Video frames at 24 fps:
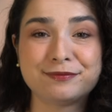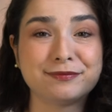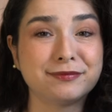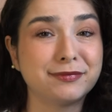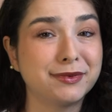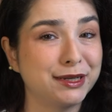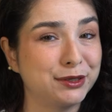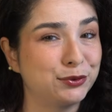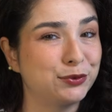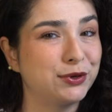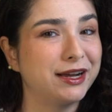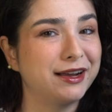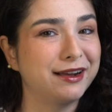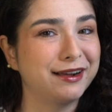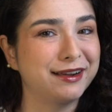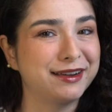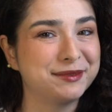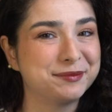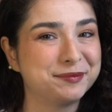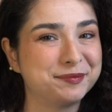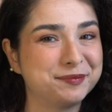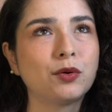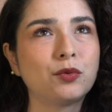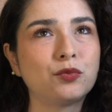a rug.
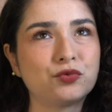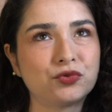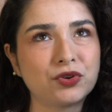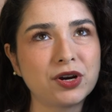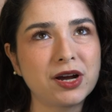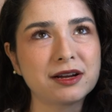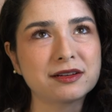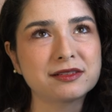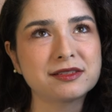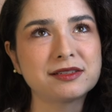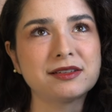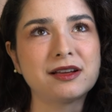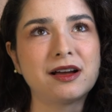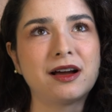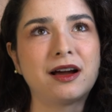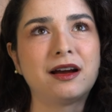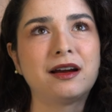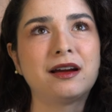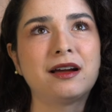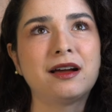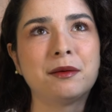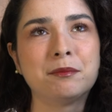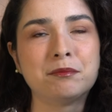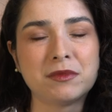Rugs
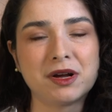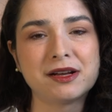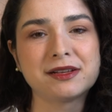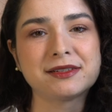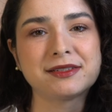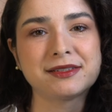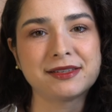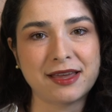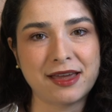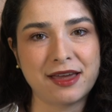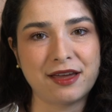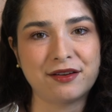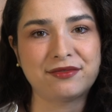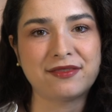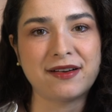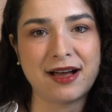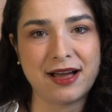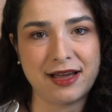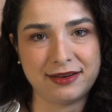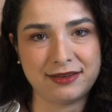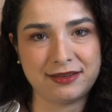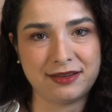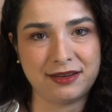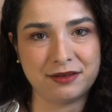are a must-have
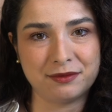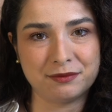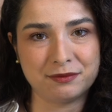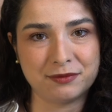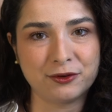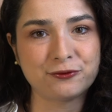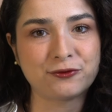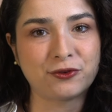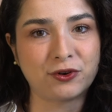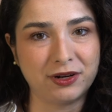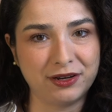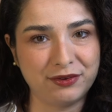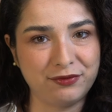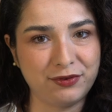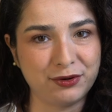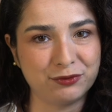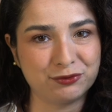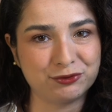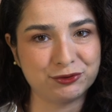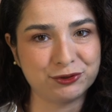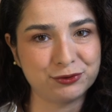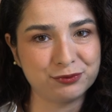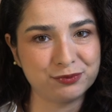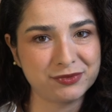item for living
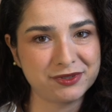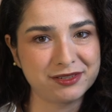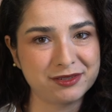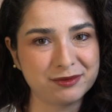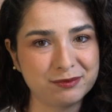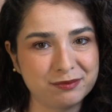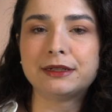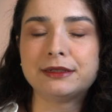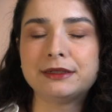rooms.